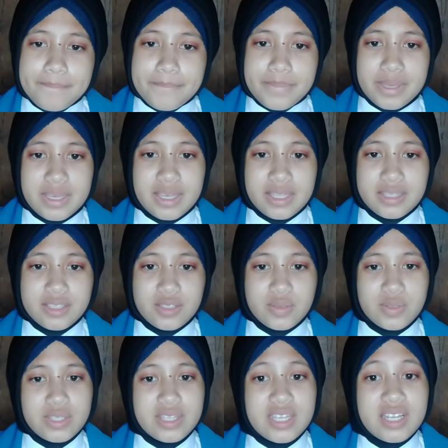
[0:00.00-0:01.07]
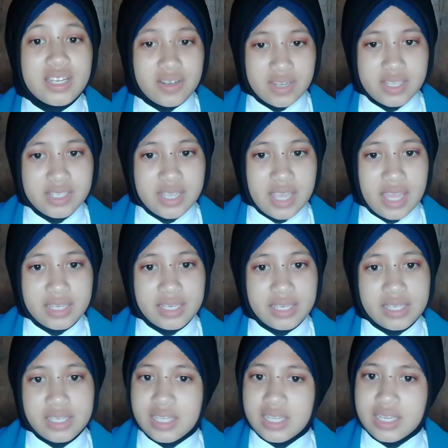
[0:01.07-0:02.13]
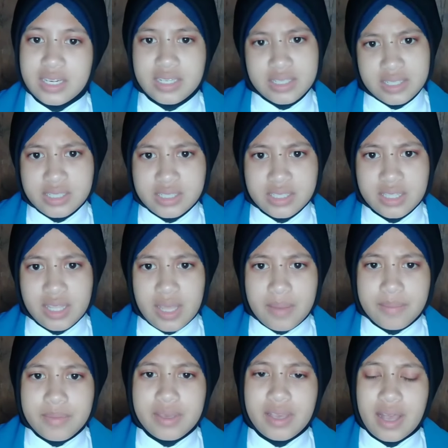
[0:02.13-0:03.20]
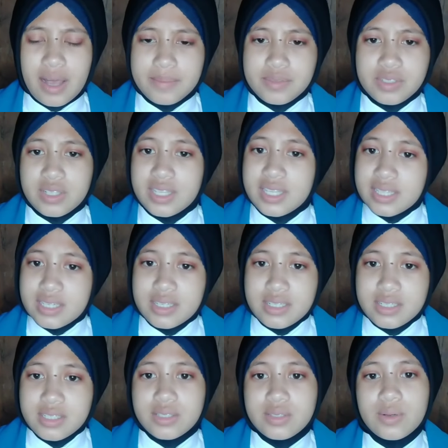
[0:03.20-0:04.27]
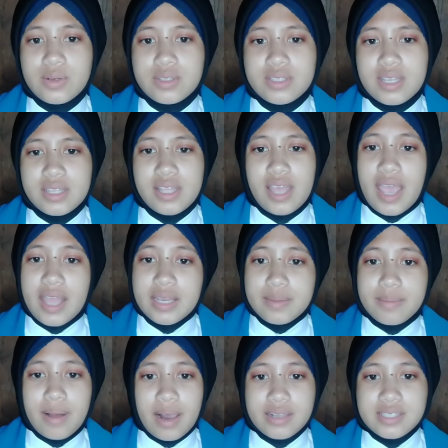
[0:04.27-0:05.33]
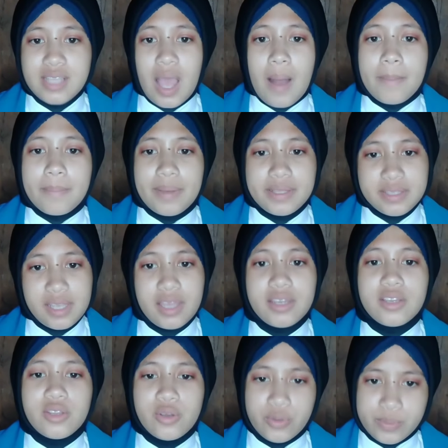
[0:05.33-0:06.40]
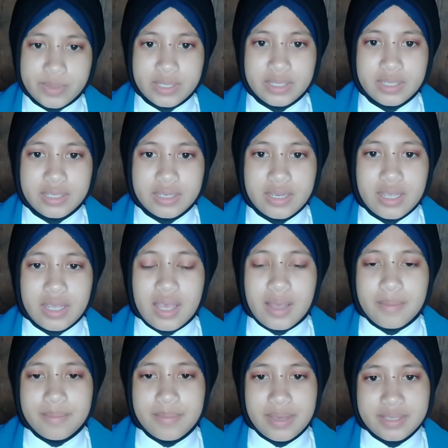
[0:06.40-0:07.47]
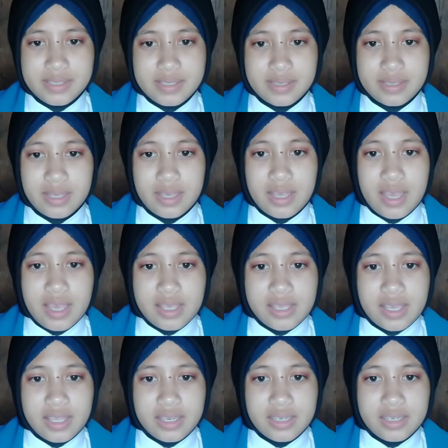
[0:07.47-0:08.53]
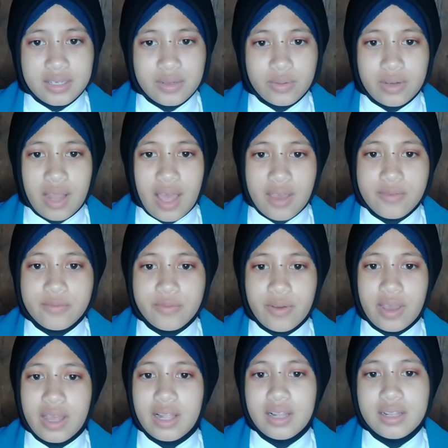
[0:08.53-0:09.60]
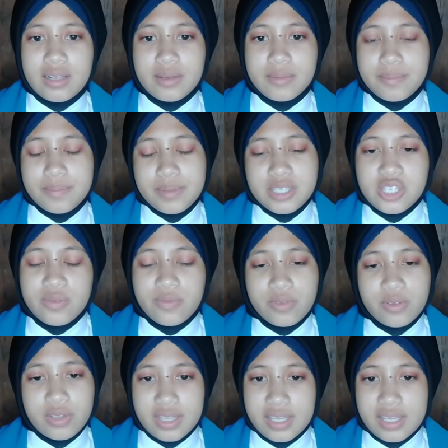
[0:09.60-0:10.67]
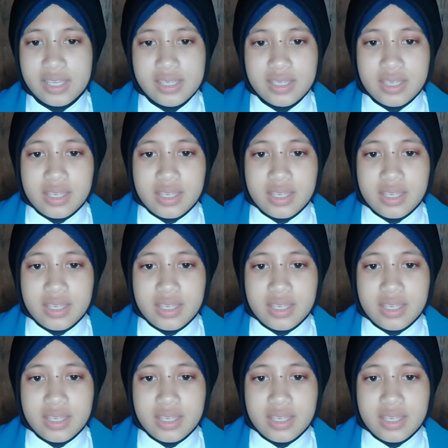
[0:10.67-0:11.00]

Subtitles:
begin to decrease and the earth becomes cleaner so that animals, plants, and human beings can live well, peacefully.